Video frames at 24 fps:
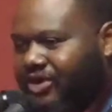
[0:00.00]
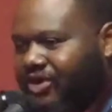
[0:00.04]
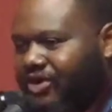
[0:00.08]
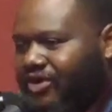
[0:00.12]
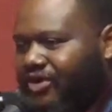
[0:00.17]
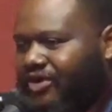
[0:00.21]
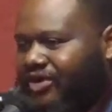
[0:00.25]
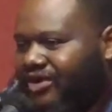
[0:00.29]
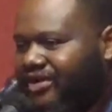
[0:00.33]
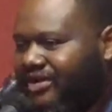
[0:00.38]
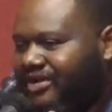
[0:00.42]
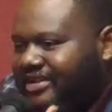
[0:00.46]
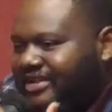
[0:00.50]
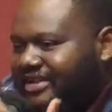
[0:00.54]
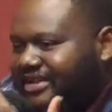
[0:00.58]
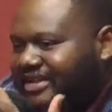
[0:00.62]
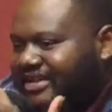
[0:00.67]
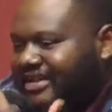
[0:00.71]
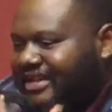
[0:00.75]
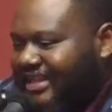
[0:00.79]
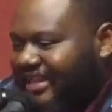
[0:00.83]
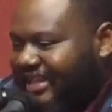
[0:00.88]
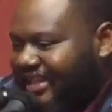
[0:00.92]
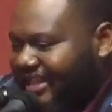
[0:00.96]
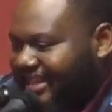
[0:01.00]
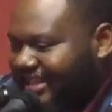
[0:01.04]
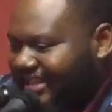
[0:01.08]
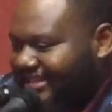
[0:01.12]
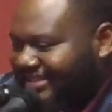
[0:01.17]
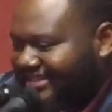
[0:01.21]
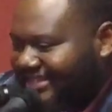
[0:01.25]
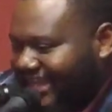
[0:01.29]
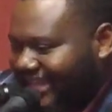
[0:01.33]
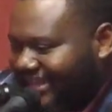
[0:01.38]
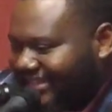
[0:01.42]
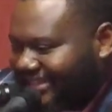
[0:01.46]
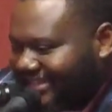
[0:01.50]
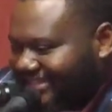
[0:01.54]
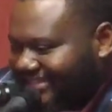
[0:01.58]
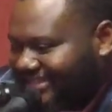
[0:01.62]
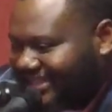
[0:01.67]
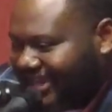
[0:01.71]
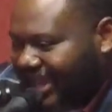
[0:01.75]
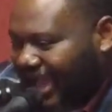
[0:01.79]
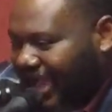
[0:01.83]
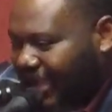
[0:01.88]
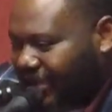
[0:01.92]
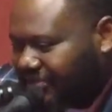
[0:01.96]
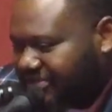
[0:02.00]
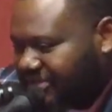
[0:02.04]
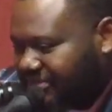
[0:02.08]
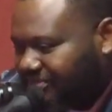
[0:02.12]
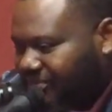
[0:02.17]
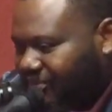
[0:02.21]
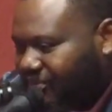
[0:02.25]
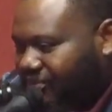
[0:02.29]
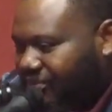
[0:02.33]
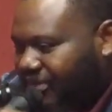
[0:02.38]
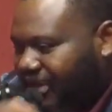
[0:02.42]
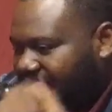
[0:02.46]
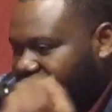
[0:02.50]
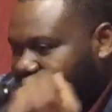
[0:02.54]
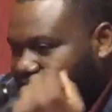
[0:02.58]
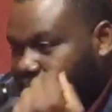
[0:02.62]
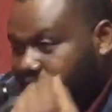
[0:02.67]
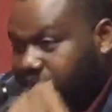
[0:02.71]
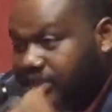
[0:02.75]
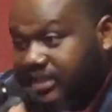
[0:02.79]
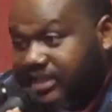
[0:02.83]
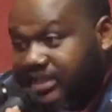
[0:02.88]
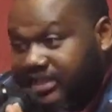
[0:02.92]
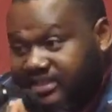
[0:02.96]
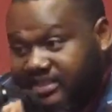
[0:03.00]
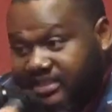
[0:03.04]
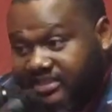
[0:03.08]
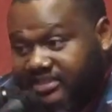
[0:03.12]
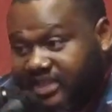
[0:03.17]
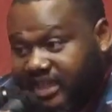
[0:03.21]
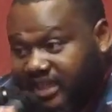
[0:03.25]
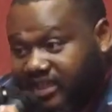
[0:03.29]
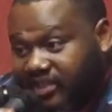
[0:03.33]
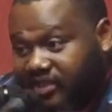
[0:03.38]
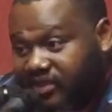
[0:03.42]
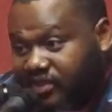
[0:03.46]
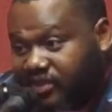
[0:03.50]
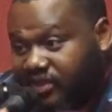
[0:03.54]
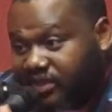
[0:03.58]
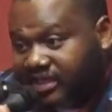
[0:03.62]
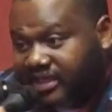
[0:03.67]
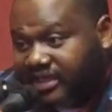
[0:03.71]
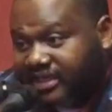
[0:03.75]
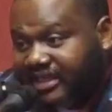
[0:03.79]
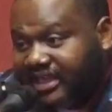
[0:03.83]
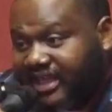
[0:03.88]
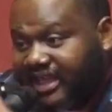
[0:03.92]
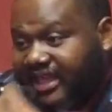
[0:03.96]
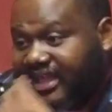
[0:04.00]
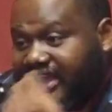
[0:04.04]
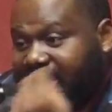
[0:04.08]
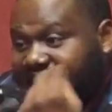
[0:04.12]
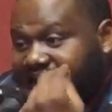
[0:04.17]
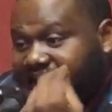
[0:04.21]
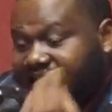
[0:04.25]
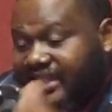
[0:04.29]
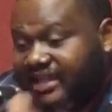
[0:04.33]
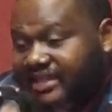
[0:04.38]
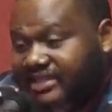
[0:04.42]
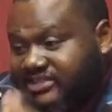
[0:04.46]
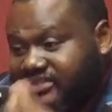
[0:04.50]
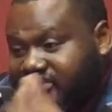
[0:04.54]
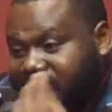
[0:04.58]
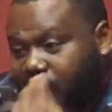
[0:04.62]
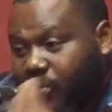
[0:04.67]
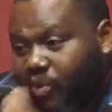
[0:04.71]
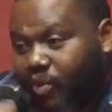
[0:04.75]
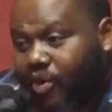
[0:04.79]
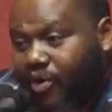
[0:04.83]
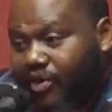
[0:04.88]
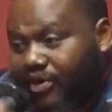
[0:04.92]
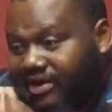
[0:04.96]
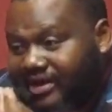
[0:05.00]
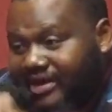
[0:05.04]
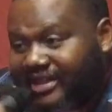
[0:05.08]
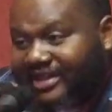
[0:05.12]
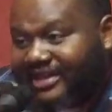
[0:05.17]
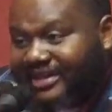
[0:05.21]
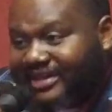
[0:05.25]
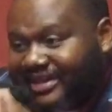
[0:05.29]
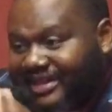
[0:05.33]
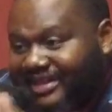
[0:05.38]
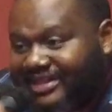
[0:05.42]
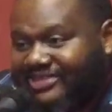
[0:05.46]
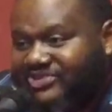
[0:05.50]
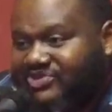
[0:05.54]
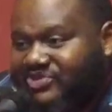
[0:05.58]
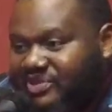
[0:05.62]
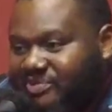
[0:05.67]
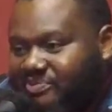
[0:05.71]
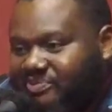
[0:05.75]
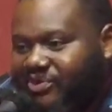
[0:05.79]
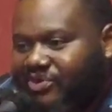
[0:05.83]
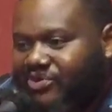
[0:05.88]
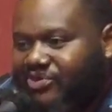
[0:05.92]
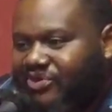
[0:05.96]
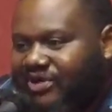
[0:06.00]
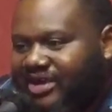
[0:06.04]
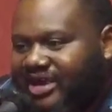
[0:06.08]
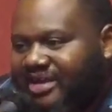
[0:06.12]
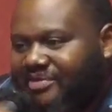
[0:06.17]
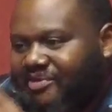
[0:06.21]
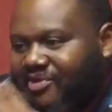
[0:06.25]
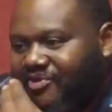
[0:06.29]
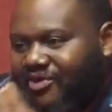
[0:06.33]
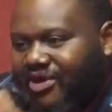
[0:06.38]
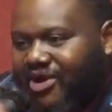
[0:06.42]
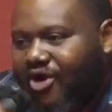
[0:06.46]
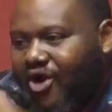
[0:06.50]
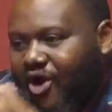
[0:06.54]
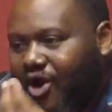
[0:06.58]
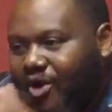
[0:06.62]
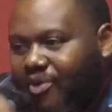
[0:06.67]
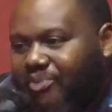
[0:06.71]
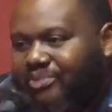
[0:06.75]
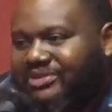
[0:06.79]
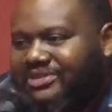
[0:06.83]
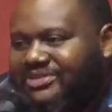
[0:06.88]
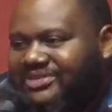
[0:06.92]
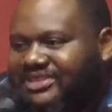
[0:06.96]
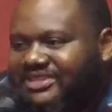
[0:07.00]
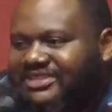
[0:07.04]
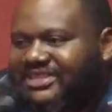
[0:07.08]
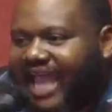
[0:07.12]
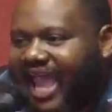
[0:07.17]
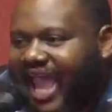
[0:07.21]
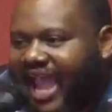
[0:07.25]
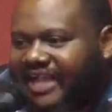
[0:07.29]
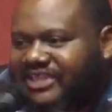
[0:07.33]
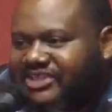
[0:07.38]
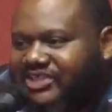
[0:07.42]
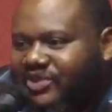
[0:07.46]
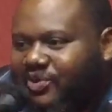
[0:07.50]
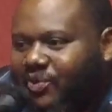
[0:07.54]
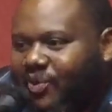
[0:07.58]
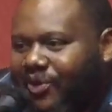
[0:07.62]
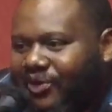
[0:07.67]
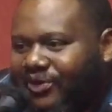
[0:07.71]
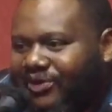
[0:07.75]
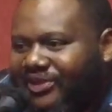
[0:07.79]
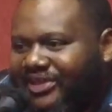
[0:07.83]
are intake into housing programs, we need to take a look at that. Is the coordinated entry program around homelessness actually working?